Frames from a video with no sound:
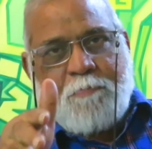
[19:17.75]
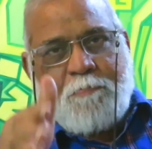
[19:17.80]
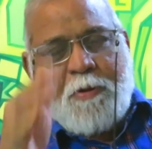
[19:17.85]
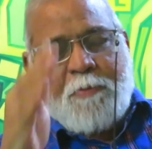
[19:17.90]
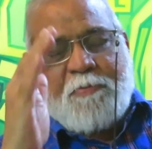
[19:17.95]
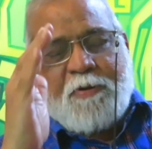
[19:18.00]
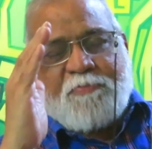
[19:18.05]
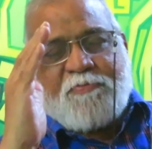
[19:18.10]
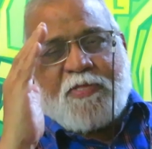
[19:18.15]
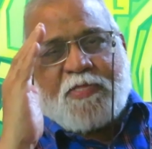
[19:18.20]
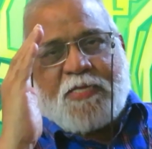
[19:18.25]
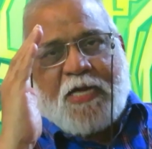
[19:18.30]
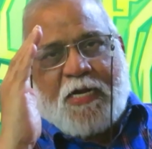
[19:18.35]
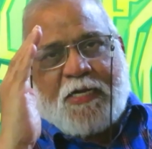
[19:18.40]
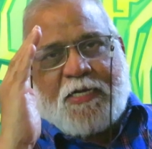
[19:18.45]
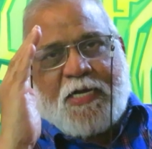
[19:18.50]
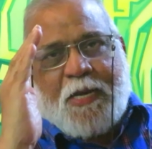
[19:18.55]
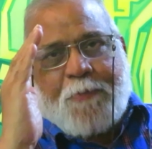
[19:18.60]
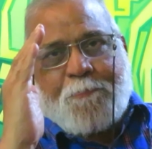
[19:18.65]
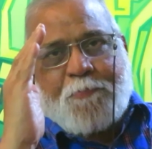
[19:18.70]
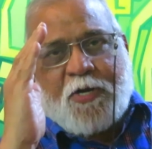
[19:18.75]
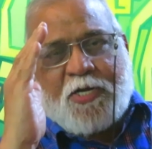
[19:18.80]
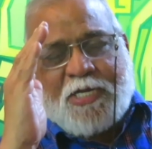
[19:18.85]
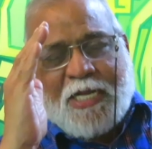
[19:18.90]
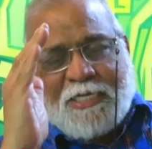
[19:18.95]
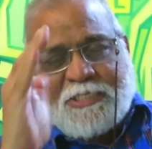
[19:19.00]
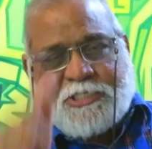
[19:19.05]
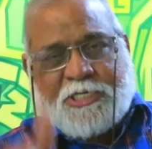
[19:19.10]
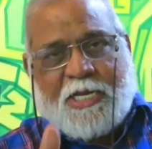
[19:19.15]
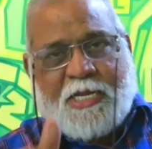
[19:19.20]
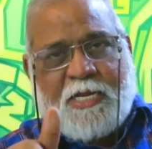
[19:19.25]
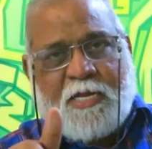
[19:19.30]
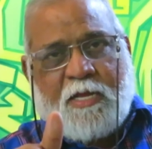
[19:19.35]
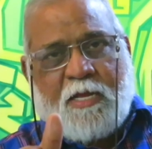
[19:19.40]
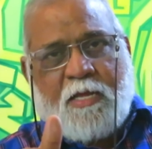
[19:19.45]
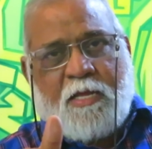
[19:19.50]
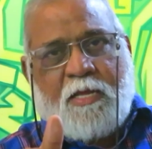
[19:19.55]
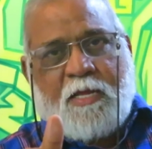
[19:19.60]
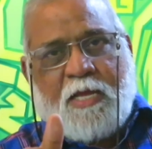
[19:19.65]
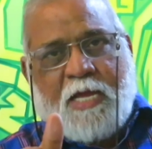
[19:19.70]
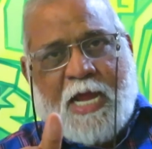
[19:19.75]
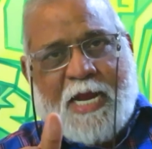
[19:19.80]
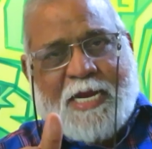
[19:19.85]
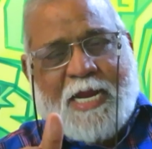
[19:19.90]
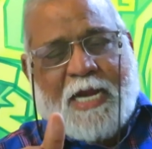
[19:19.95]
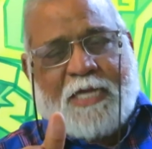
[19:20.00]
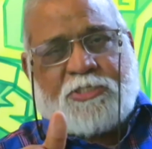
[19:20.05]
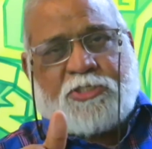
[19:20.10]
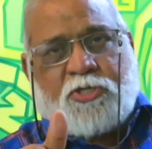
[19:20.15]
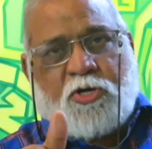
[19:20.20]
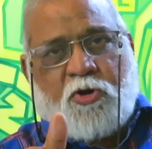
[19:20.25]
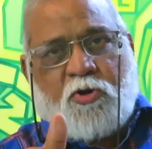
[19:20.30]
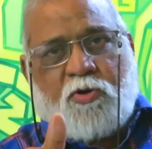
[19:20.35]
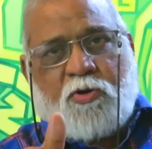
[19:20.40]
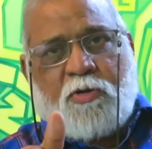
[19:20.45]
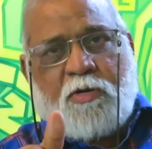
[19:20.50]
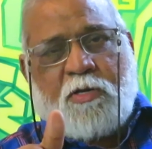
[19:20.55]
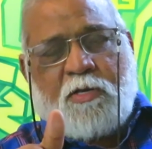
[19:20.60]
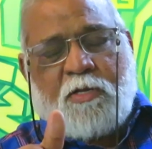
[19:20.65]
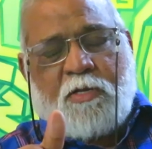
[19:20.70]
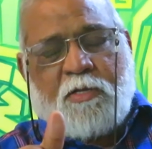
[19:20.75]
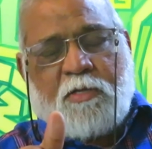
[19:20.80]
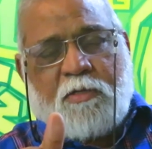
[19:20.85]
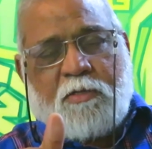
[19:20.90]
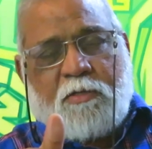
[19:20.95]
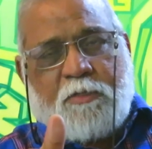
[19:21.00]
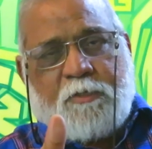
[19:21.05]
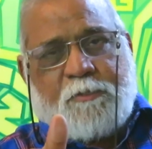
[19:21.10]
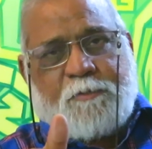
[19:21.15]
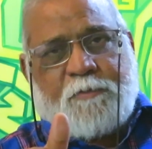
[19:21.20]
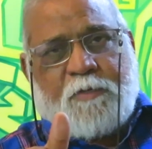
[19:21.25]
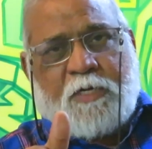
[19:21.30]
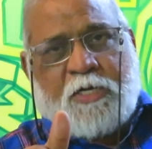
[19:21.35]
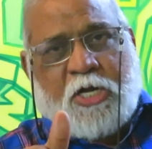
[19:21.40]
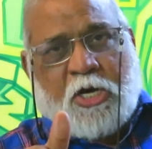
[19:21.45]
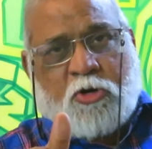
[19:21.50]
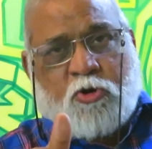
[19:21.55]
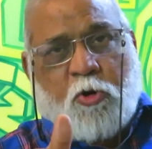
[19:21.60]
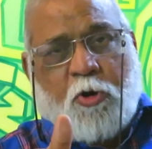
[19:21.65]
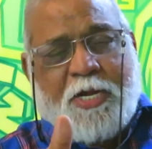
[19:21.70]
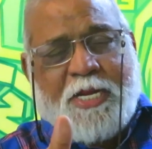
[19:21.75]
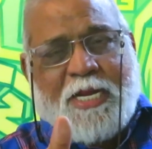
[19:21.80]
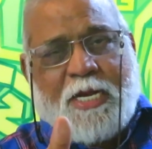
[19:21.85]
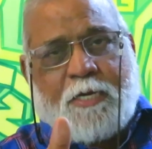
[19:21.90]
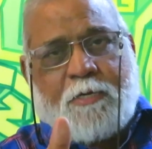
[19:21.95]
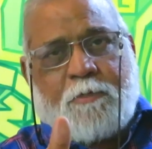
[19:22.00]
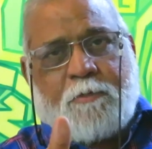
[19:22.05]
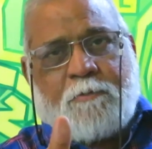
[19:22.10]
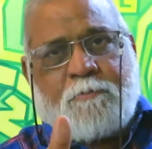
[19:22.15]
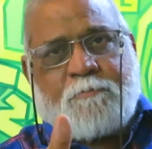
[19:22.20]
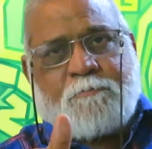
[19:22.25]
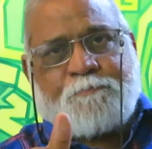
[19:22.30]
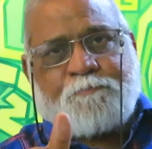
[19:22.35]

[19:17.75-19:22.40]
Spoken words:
People of this country are protesting against draconian